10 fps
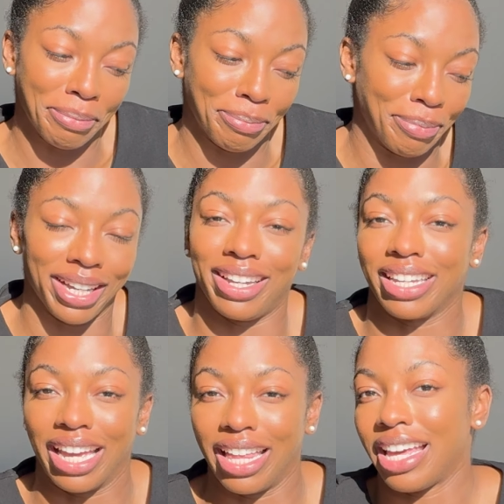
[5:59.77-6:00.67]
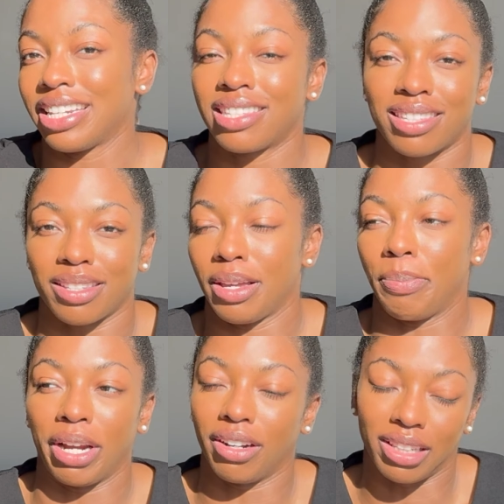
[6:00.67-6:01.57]
but yeah, that's
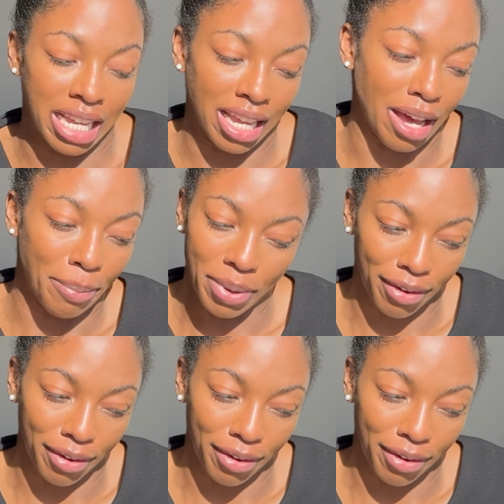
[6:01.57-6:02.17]
apparently a big